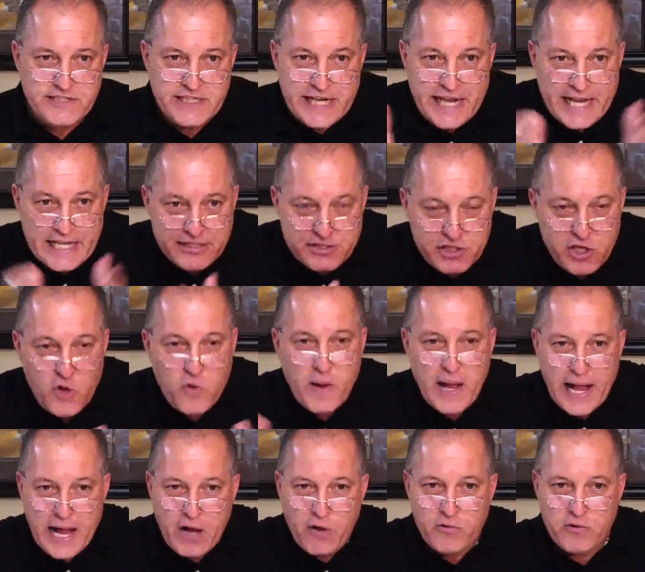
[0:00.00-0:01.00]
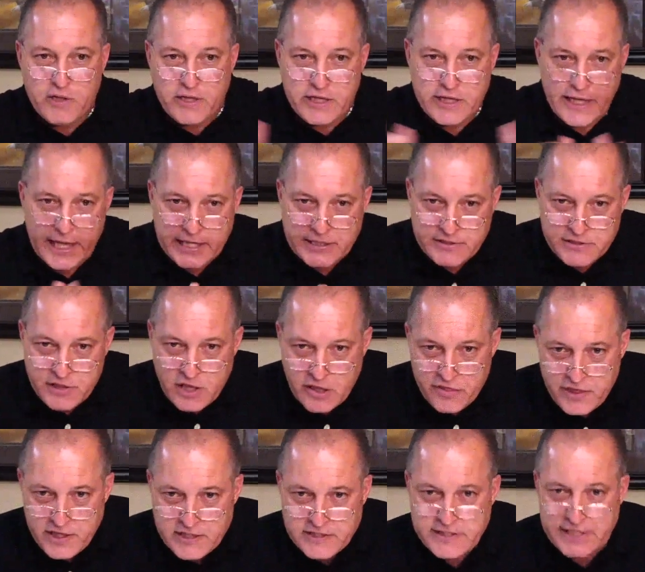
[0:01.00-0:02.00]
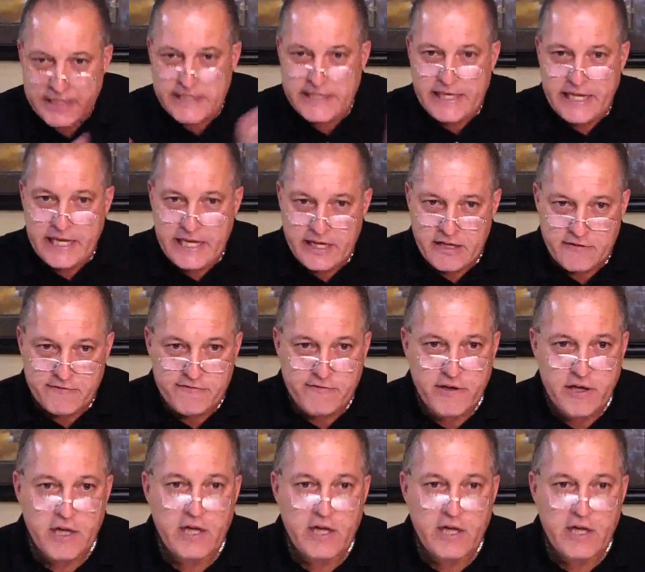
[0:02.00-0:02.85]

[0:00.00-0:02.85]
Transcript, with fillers: It has no outlet, it has nothing to give.